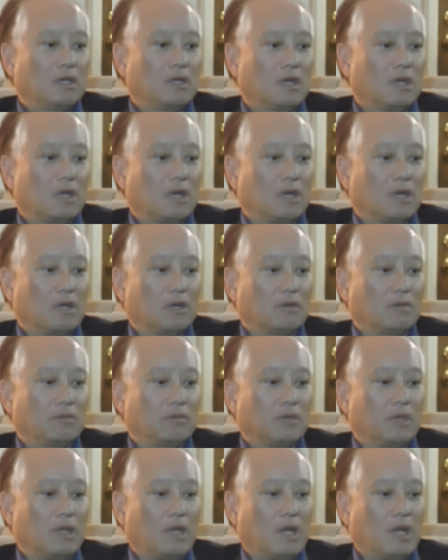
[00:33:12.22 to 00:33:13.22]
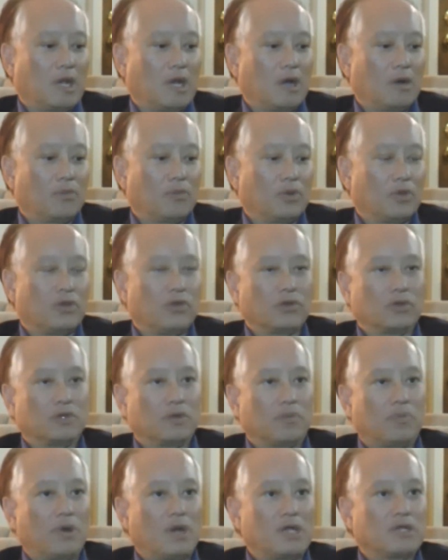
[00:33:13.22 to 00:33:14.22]
get help with your
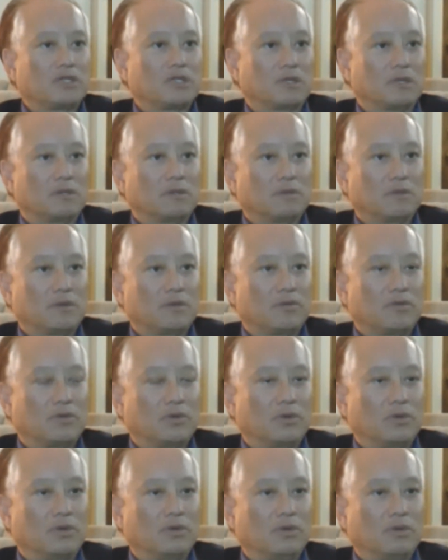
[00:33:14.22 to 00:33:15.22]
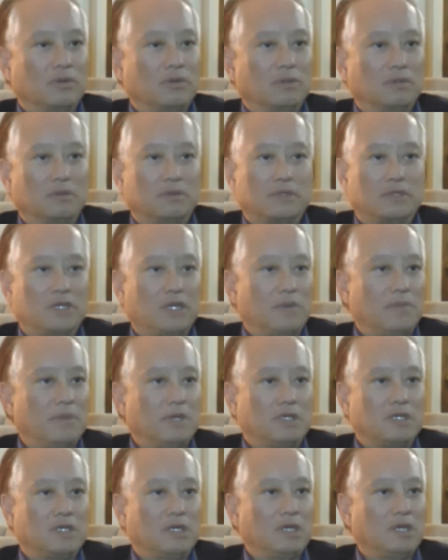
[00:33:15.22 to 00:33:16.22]
depression through
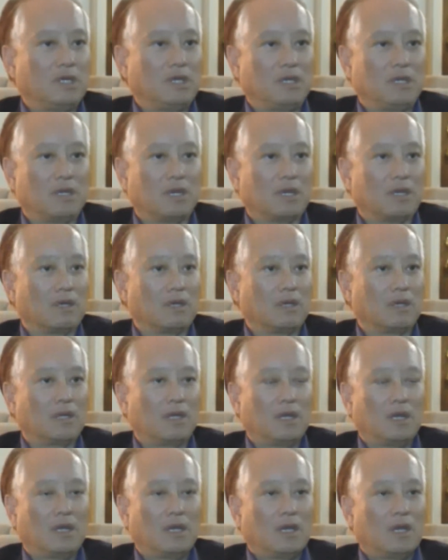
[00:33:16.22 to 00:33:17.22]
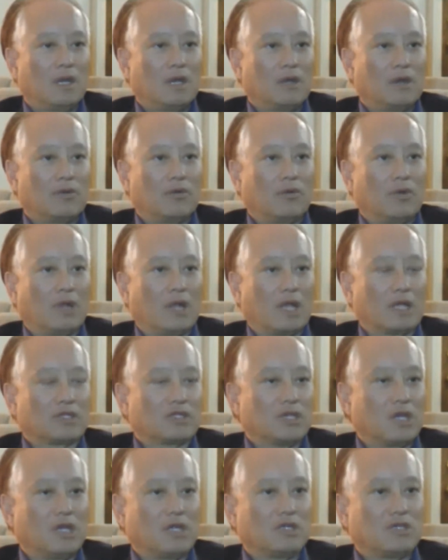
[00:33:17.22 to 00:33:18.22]
CBT and
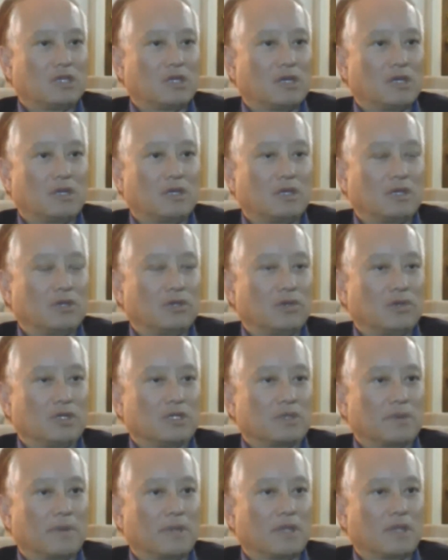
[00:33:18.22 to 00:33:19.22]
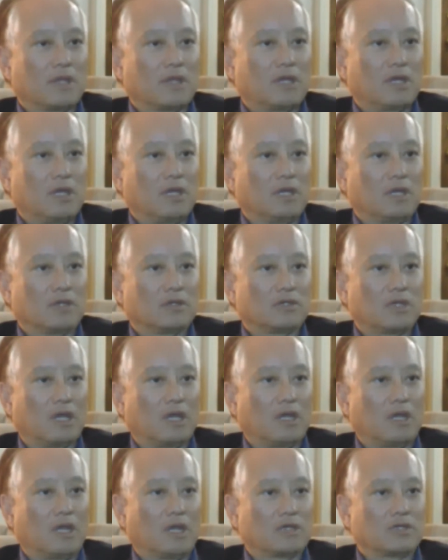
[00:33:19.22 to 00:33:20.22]
relaxation and doing some other things
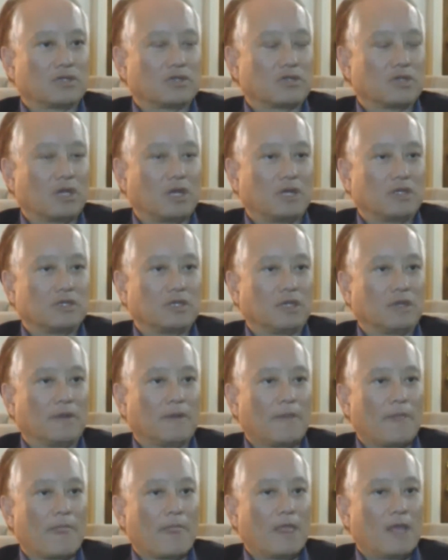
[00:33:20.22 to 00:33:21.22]
and exercising.